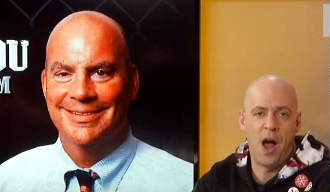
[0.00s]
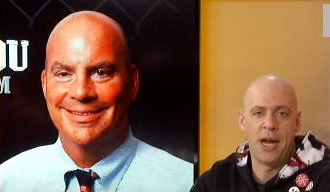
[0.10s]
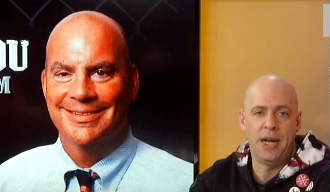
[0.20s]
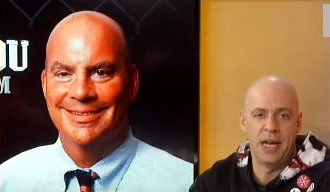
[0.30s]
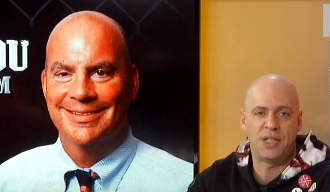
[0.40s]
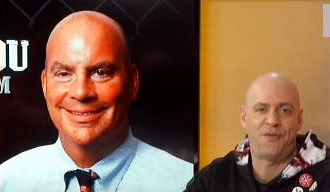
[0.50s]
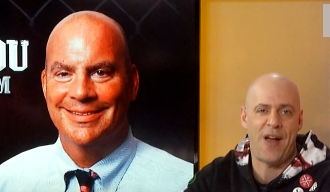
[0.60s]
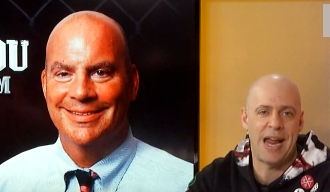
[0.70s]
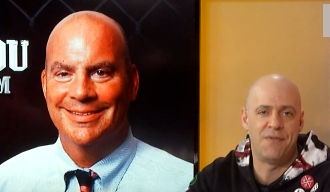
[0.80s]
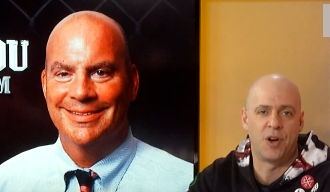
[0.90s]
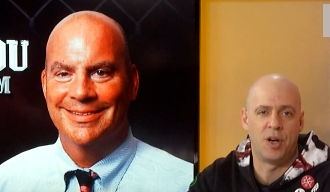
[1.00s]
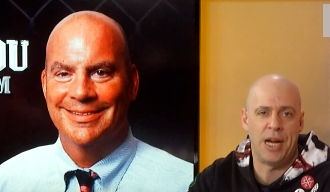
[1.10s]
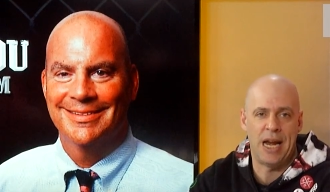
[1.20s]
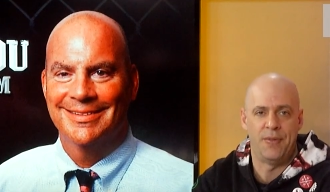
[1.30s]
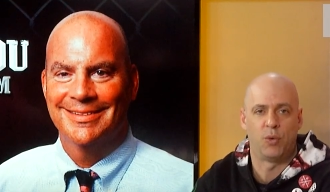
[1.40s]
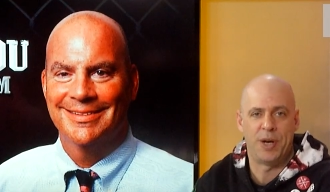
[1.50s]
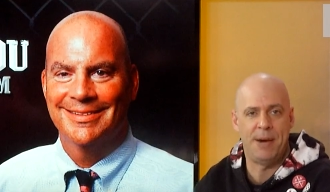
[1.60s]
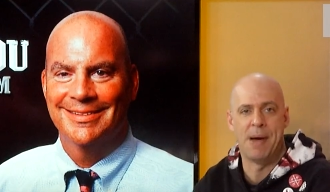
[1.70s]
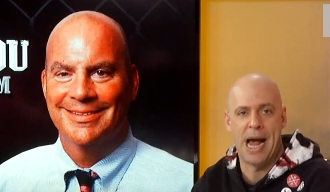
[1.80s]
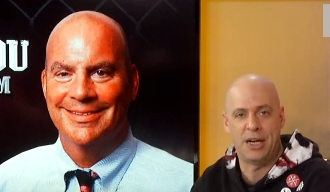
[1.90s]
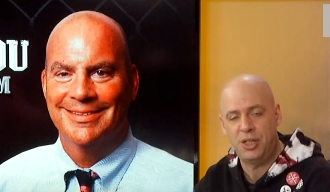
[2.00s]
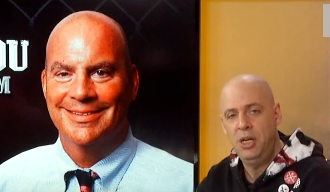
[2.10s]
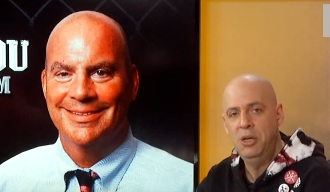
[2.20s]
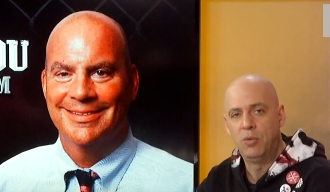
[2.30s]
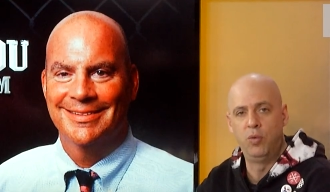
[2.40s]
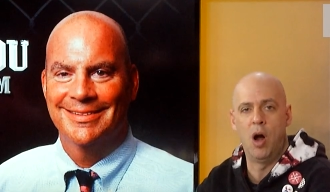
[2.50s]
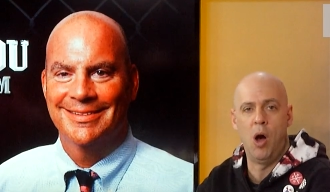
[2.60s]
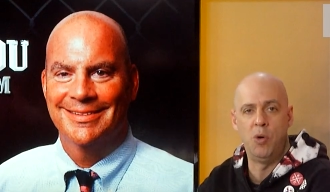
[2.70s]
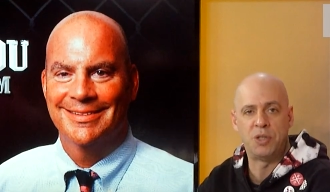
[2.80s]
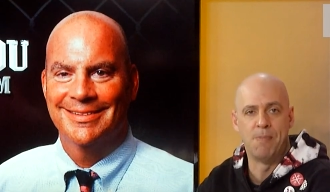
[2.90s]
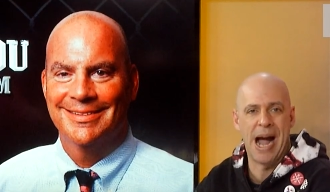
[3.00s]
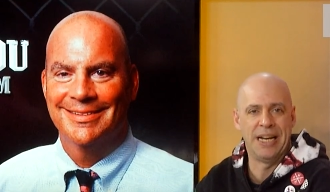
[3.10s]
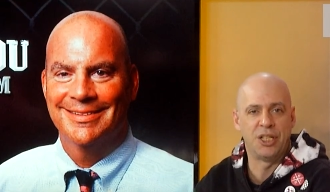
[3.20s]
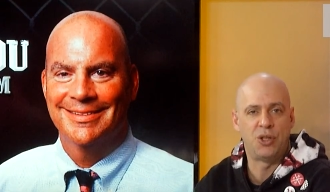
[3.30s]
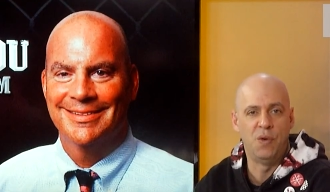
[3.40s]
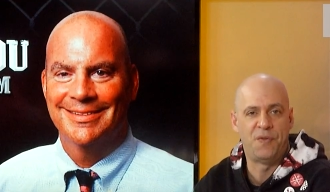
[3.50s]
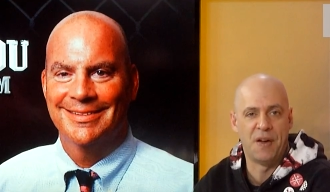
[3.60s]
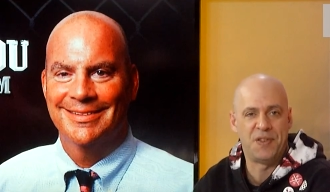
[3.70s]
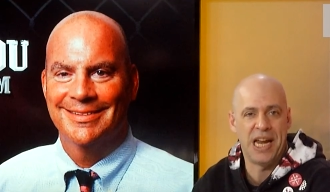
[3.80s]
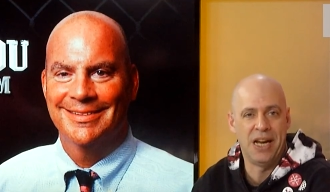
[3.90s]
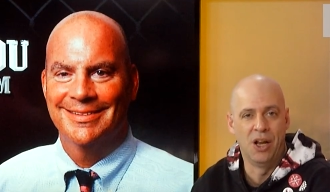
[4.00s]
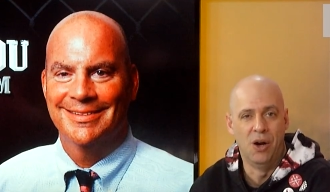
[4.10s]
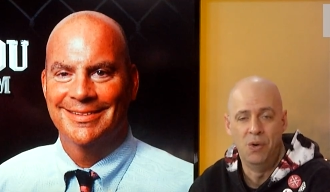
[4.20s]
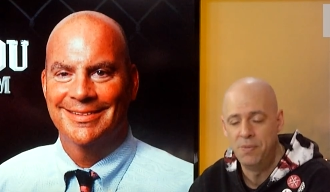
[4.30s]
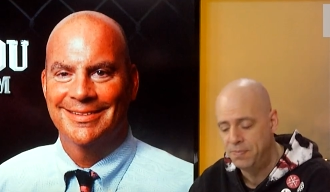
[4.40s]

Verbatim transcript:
Speaker 1: fight is favored in the rematch. Rose, minus 215, Lou.